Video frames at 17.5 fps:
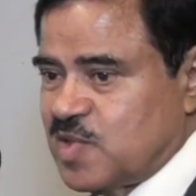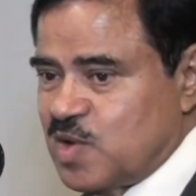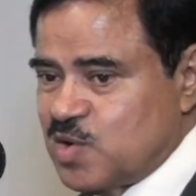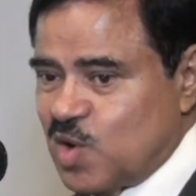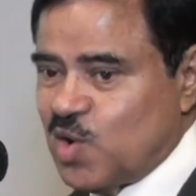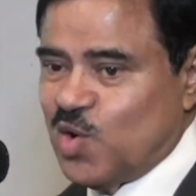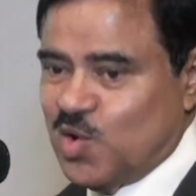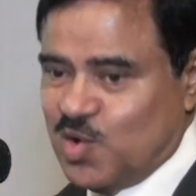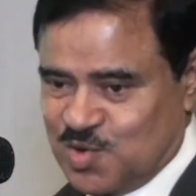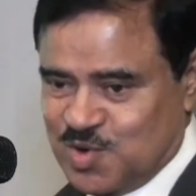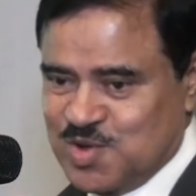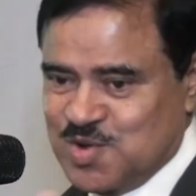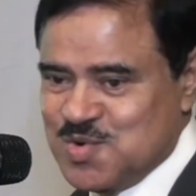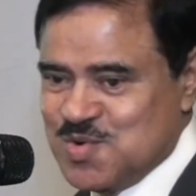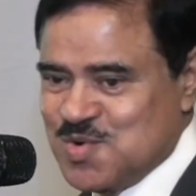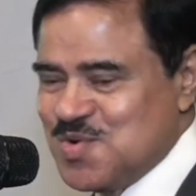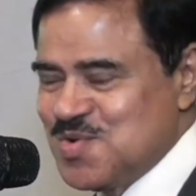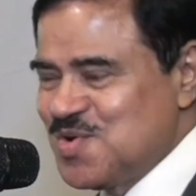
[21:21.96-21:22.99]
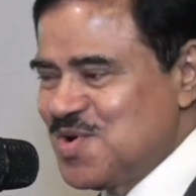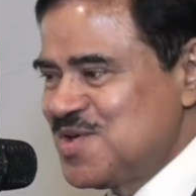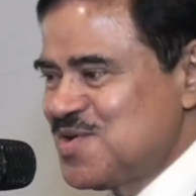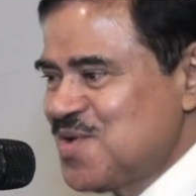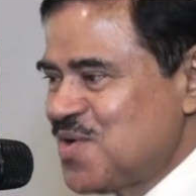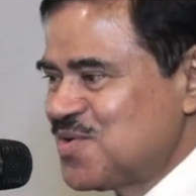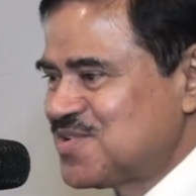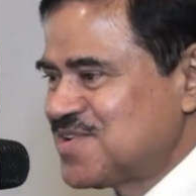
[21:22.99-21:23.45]
no, no, you won't,
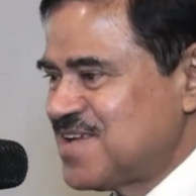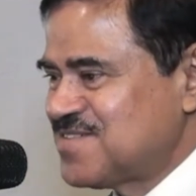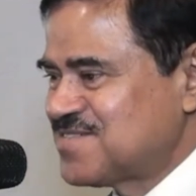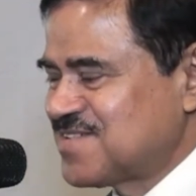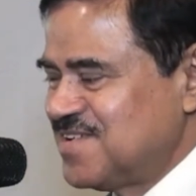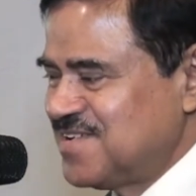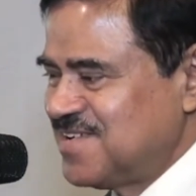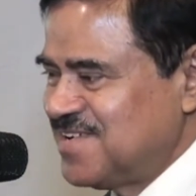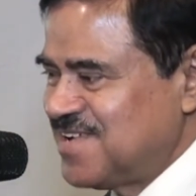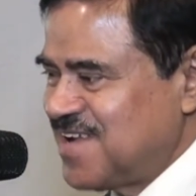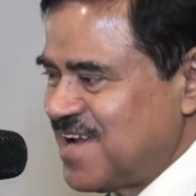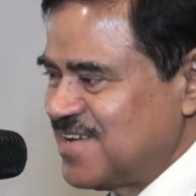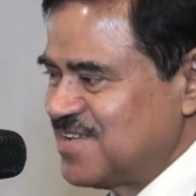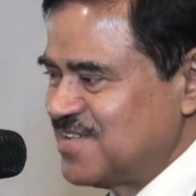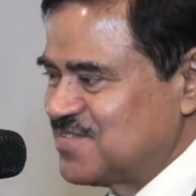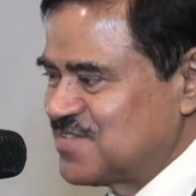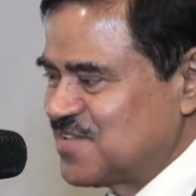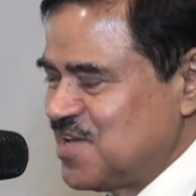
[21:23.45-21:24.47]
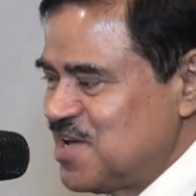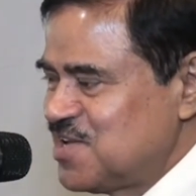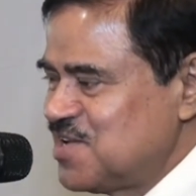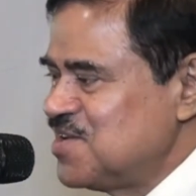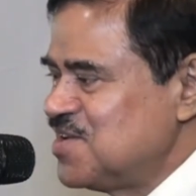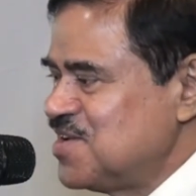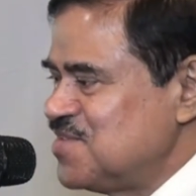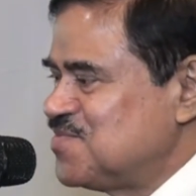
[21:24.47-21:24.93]
you won't ask run a
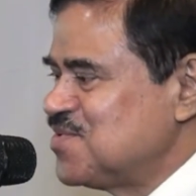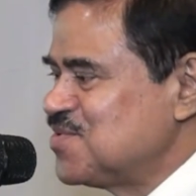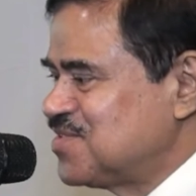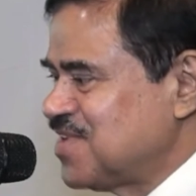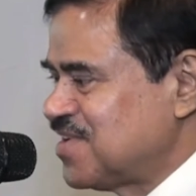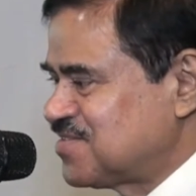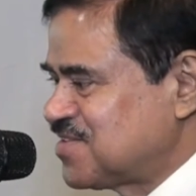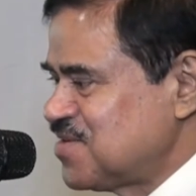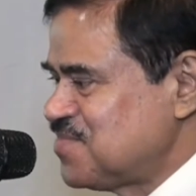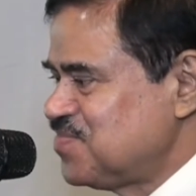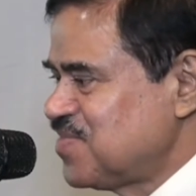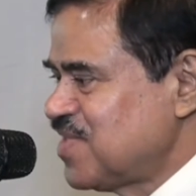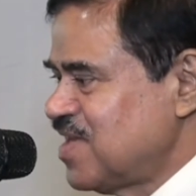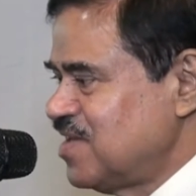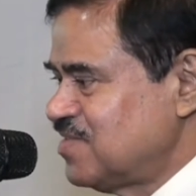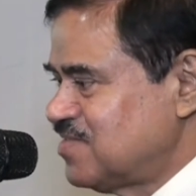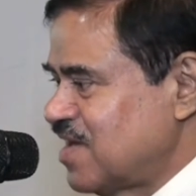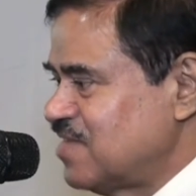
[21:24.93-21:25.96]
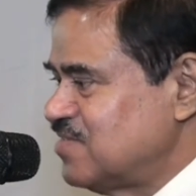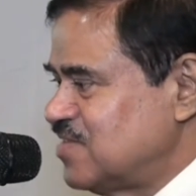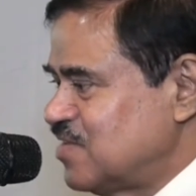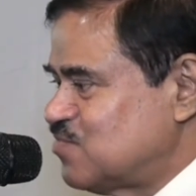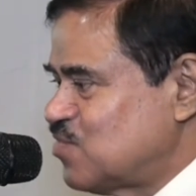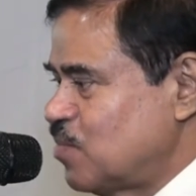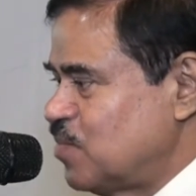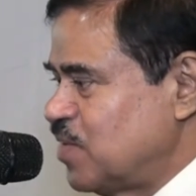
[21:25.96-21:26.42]
if you just change
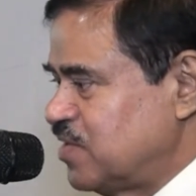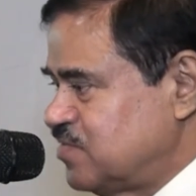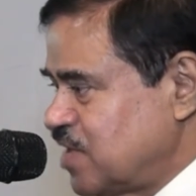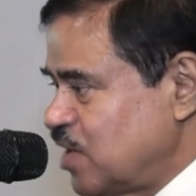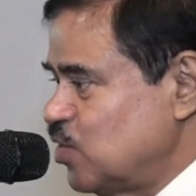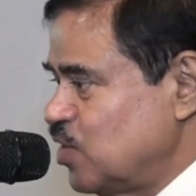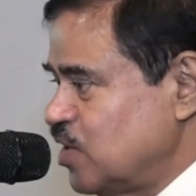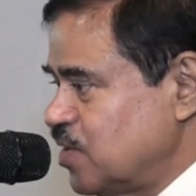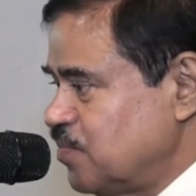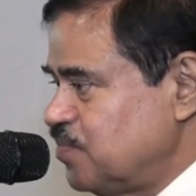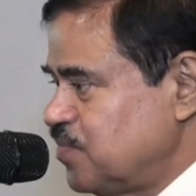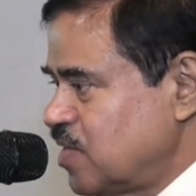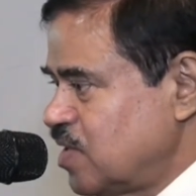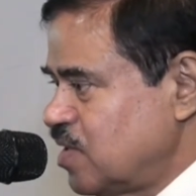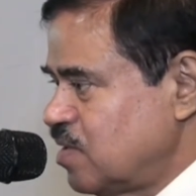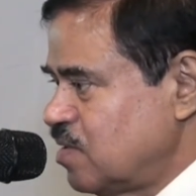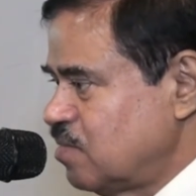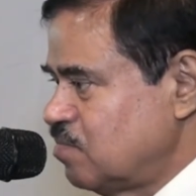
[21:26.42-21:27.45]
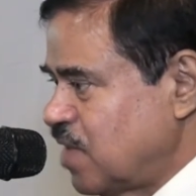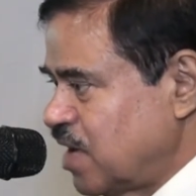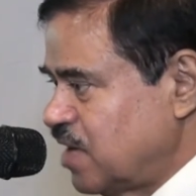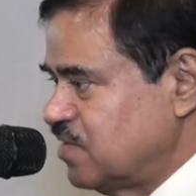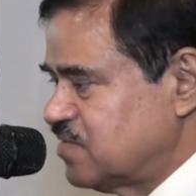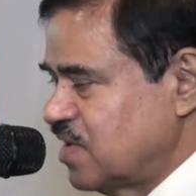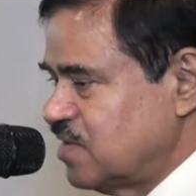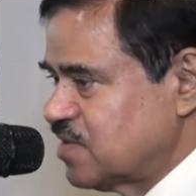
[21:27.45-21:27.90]
it from a genuine
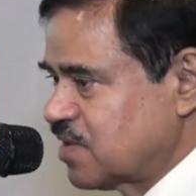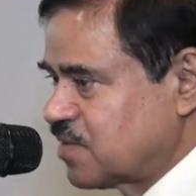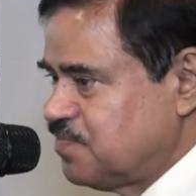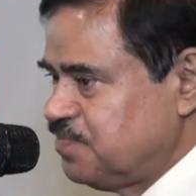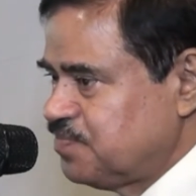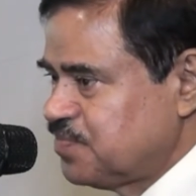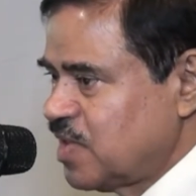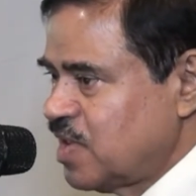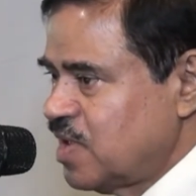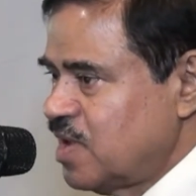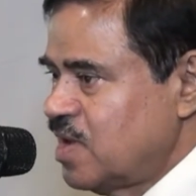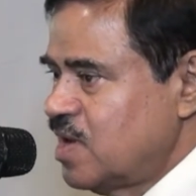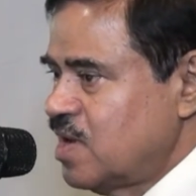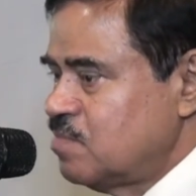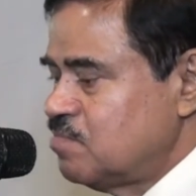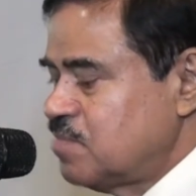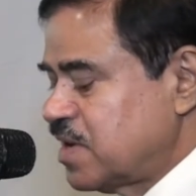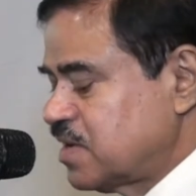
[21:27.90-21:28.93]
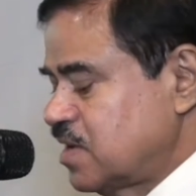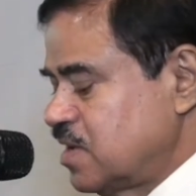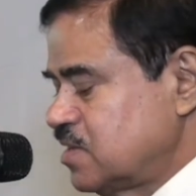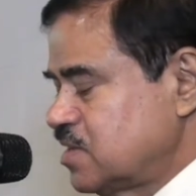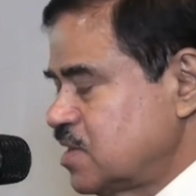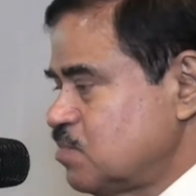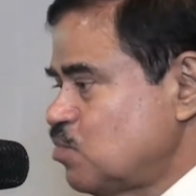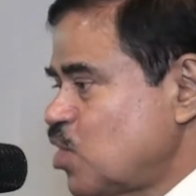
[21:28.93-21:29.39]
money changer. But
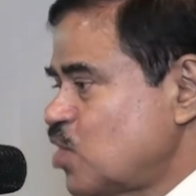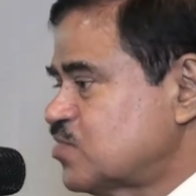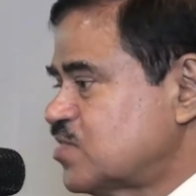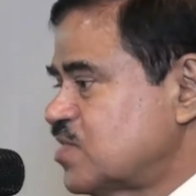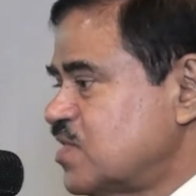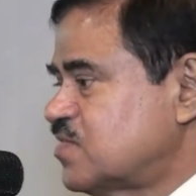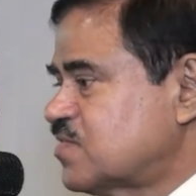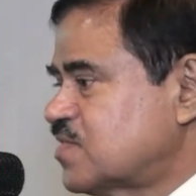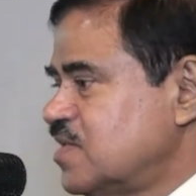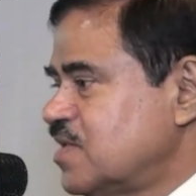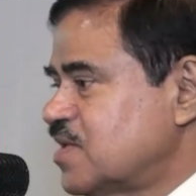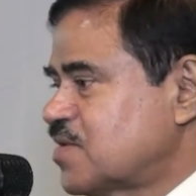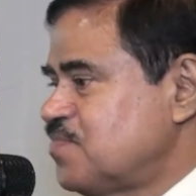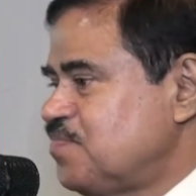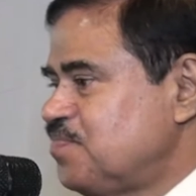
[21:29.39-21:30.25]
the most risky,